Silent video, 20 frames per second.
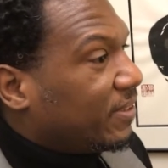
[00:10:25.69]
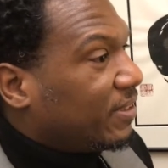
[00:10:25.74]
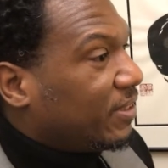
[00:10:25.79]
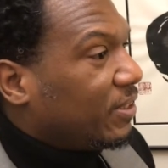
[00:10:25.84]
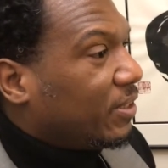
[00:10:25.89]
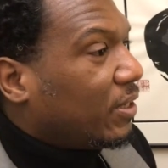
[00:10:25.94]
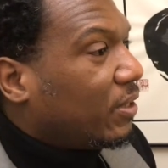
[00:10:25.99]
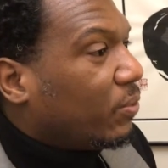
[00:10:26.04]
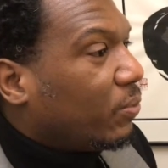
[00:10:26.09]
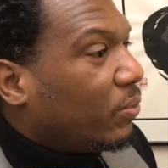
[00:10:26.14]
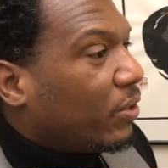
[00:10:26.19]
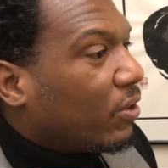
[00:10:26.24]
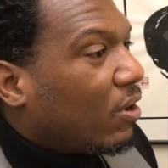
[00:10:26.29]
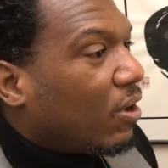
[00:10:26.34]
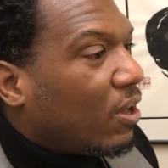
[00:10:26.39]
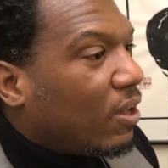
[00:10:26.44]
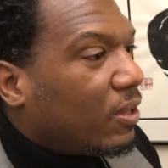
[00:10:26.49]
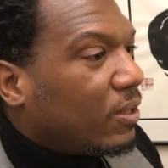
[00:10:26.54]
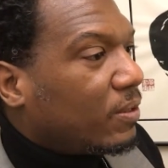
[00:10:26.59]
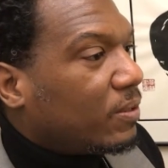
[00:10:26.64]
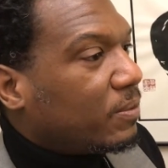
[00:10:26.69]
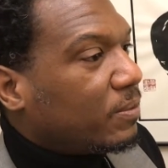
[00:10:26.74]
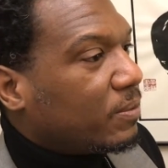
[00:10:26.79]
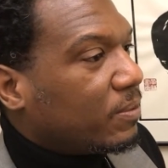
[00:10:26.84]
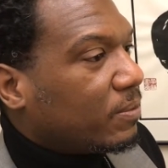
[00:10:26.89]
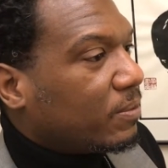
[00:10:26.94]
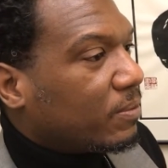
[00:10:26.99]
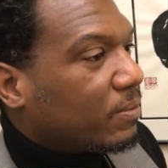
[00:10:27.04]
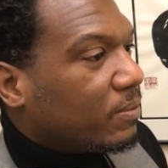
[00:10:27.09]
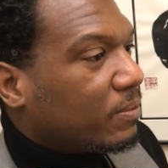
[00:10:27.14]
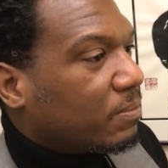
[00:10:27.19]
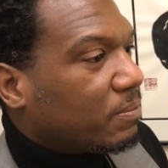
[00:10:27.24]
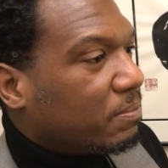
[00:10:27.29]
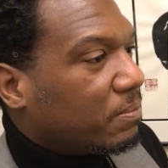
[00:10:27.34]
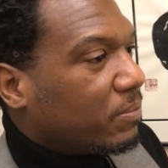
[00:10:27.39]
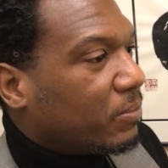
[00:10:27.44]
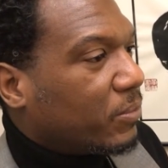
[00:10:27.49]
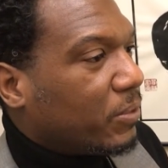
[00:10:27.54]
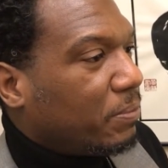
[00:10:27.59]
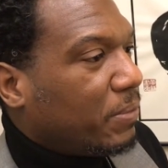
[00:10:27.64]
You know,
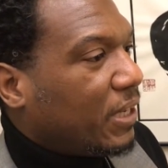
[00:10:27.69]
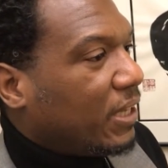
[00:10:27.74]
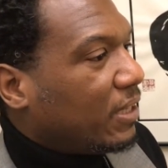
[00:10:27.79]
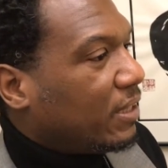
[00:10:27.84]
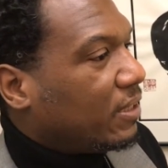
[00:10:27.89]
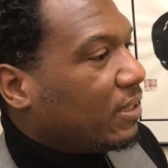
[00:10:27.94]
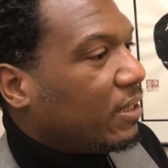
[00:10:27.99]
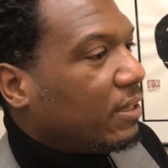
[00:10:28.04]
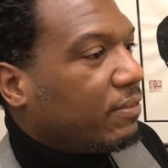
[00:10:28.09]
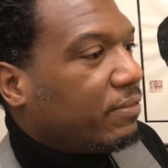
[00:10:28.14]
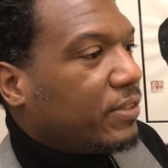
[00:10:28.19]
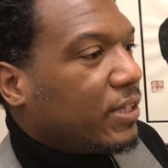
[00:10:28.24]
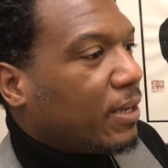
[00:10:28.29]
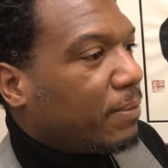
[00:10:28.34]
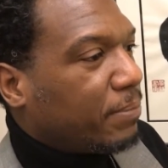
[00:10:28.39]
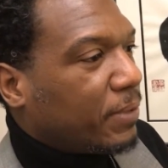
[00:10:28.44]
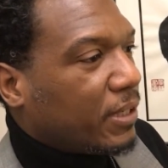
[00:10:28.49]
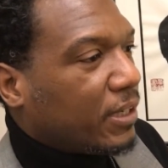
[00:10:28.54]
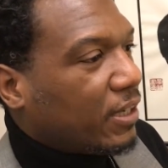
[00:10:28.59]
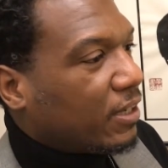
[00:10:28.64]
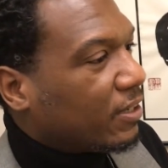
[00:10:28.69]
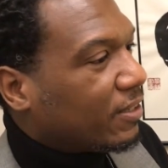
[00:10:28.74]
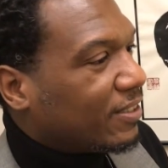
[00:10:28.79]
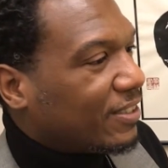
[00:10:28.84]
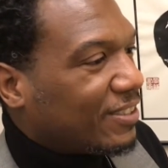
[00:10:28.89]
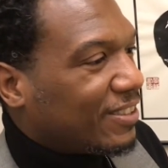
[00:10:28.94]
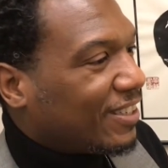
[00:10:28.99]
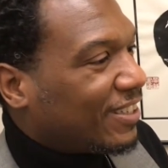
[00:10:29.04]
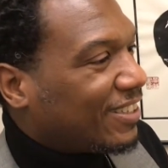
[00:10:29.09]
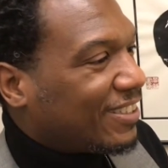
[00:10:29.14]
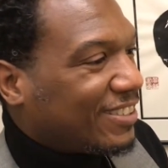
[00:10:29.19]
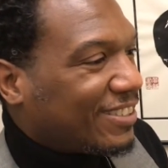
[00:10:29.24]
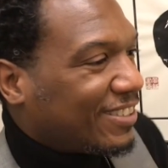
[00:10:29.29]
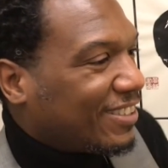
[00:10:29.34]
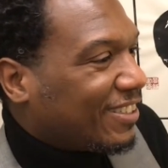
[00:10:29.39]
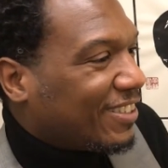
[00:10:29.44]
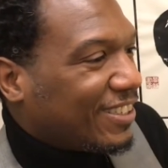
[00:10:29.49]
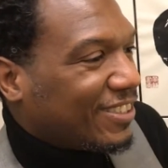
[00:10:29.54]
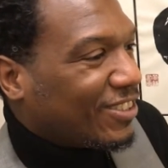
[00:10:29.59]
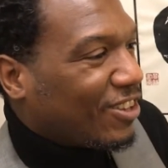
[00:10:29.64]
we're being loved up in here. It's like it's
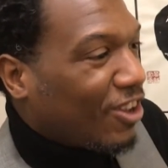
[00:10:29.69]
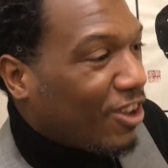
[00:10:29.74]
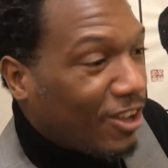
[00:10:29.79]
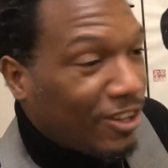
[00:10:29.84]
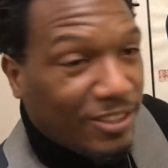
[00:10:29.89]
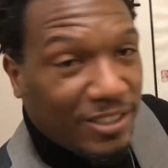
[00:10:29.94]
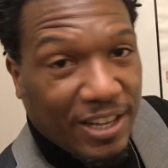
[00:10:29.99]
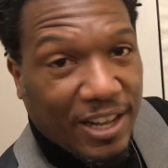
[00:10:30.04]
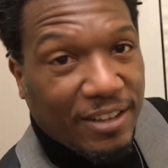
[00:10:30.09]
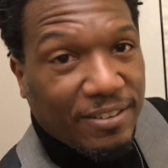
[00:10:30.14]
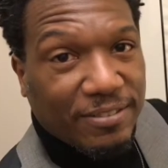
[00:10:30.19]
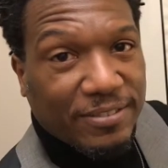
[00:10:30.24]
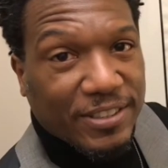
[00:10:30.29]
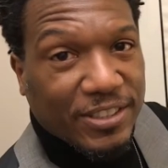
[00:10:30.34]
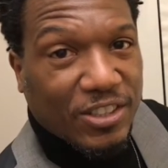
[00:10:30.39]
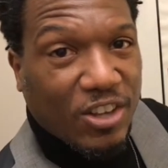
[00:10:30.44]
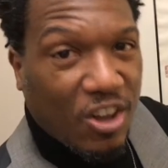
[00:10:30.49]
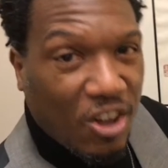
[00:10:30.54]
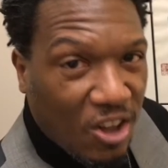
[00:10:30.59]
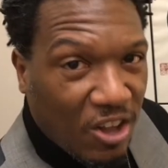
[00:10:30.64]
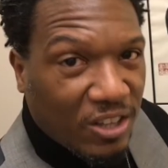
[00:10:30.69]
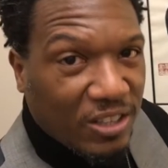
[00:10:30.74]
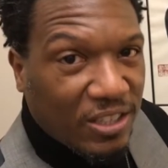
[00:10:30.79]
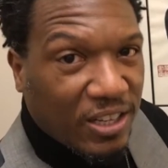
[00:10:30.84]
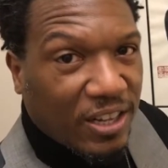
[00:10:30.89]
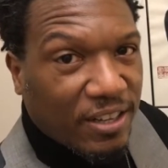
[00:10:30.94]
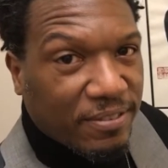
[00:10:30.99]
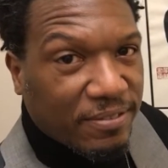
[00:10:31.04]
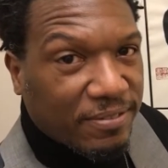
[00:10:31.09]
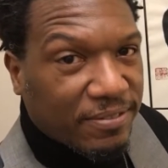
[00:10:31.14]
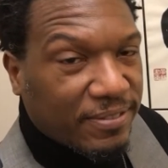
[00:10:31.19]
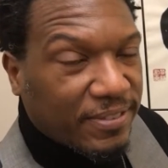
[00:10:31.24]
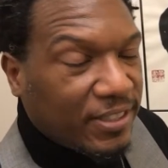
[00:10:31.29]
all love. It's all love.